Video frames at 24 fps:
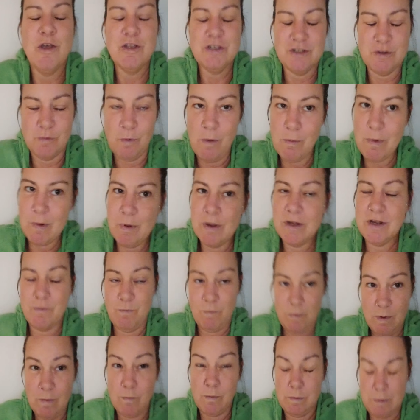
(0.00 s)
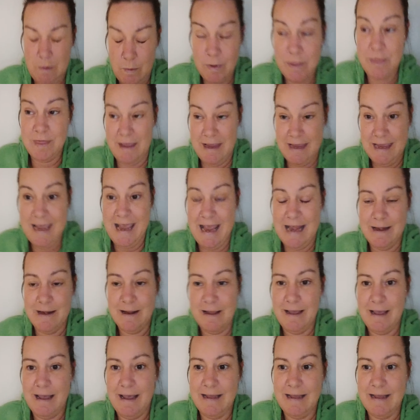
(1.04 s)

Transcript: So what we were what we were thinking,